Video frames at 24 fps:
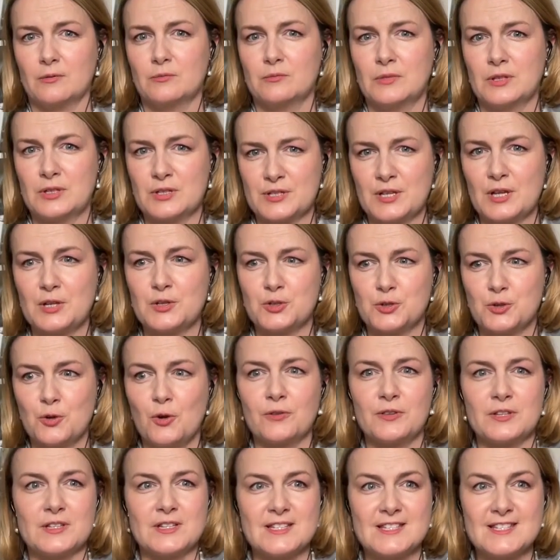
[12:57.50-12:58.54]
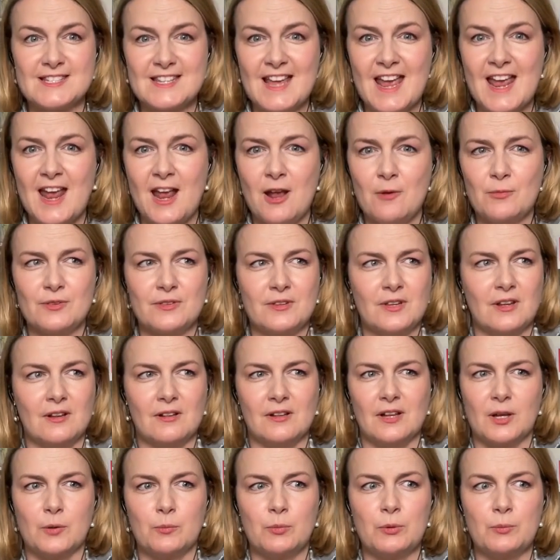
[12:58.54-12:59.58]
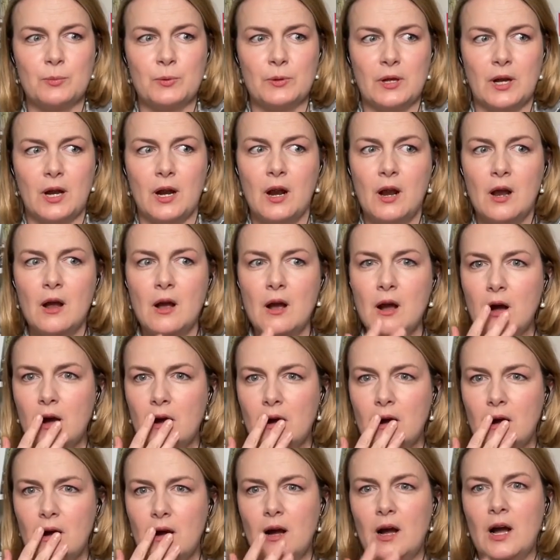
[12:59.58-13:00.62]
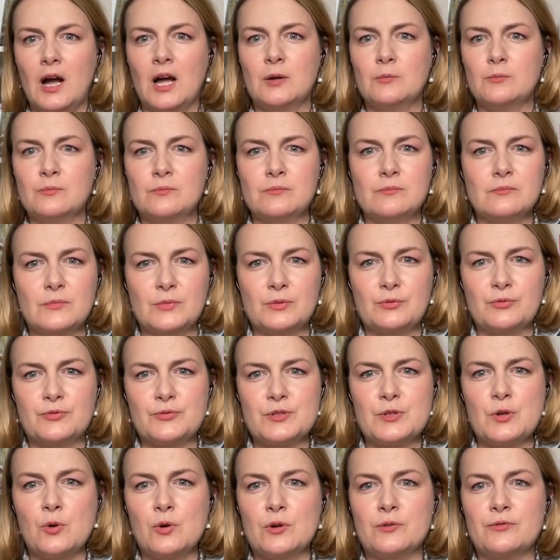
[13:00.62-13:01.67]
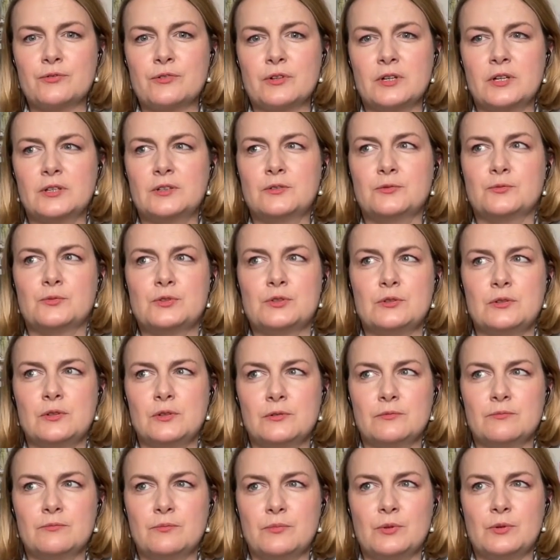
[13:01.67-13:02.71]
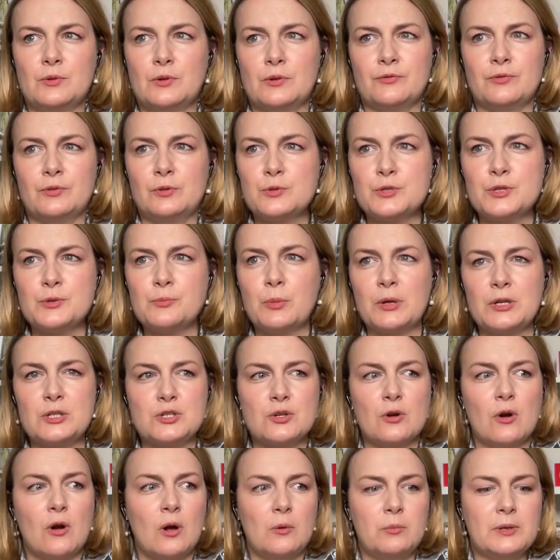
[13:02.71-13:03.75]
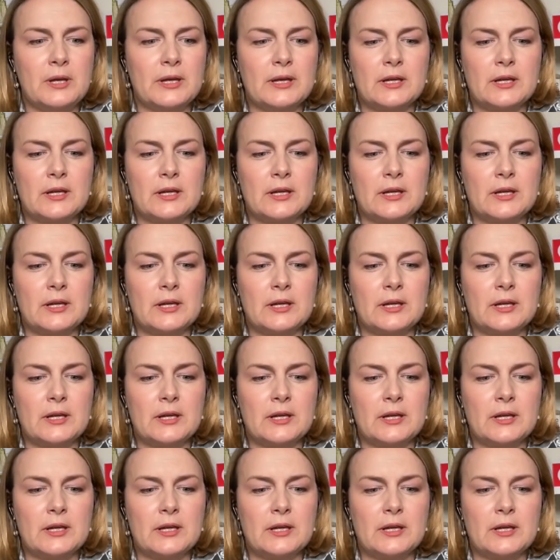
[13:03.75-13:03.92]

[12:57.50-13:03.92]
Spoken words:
because I saw the same thing. Like people are, I'm so afraid of losing my job. Like,